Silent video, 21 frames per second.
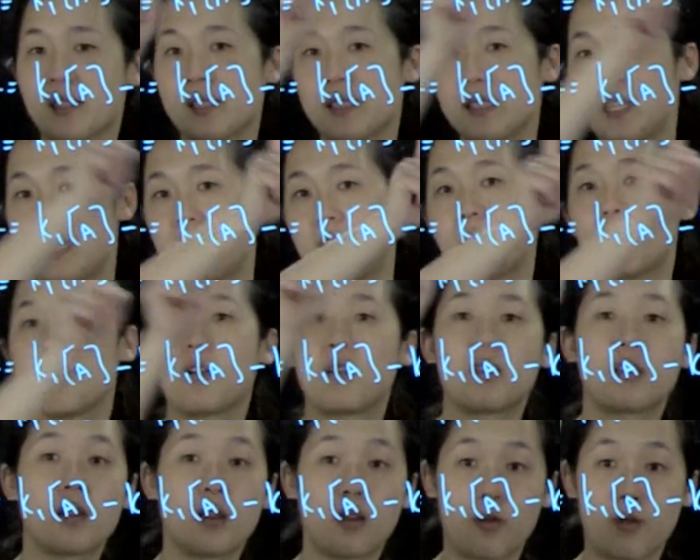C
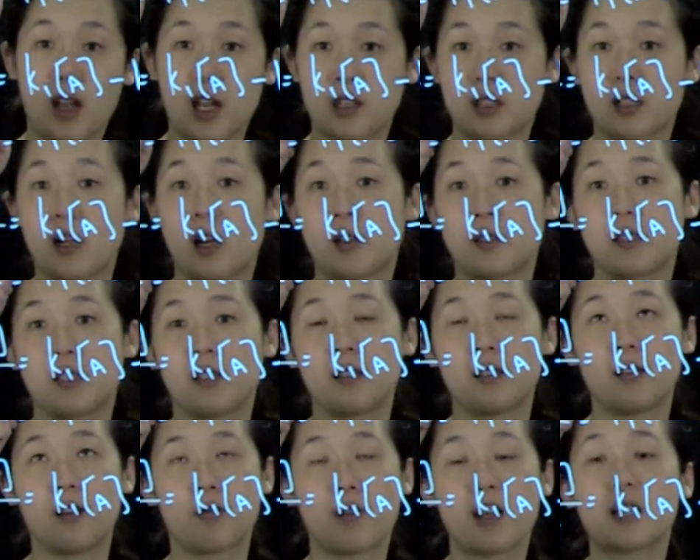with a reaction constant,
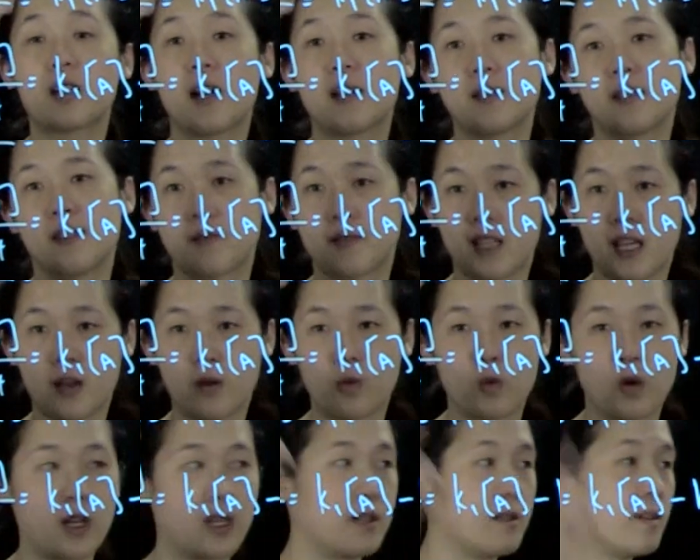a rate constant of
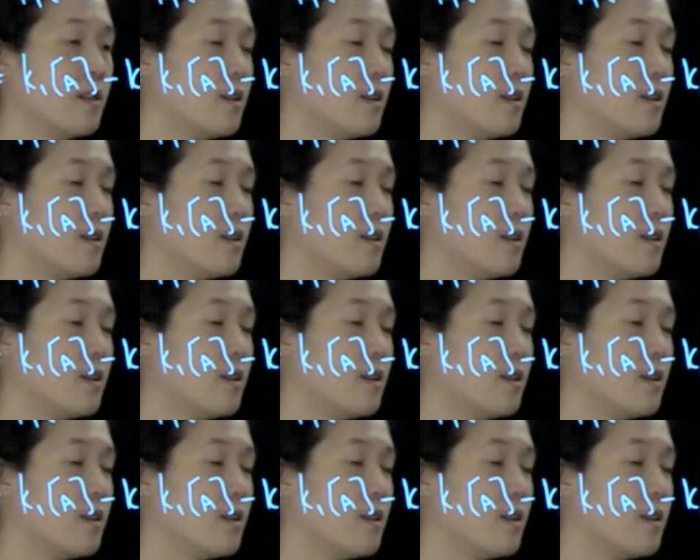K1.